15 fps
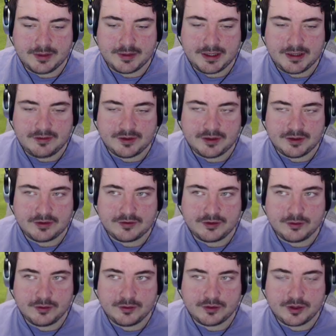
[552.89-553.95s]
we need to, to
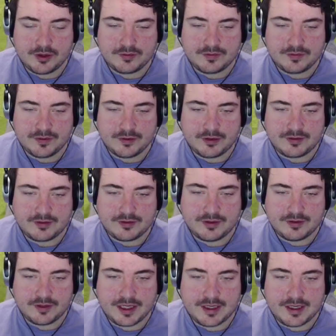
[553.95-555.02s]
hold on for the rest of
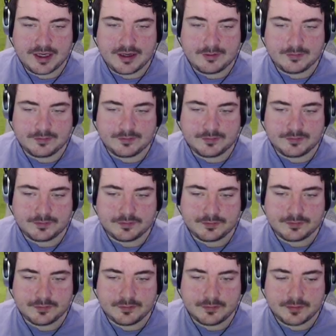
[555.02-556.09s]
the day now.
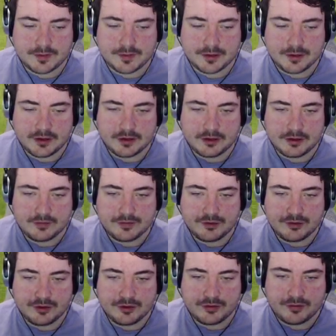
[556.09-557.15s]
Oh, lovely shot